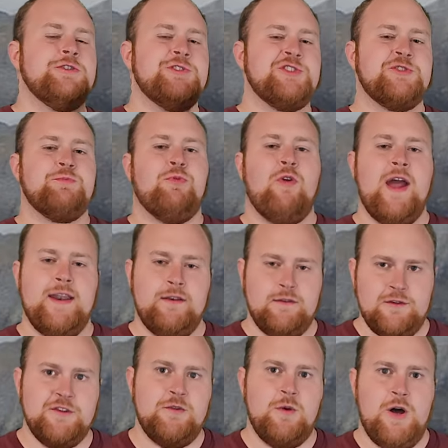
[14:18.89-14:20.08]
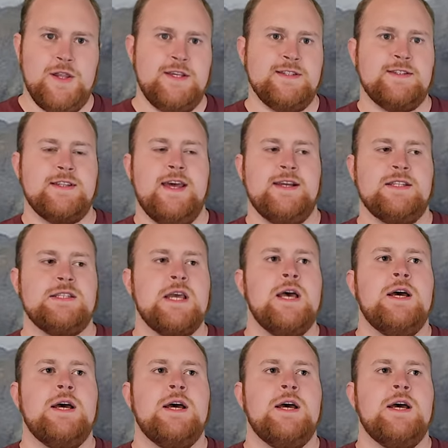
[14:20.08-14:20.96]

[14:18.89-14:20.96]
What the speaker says: Spren to do all these things.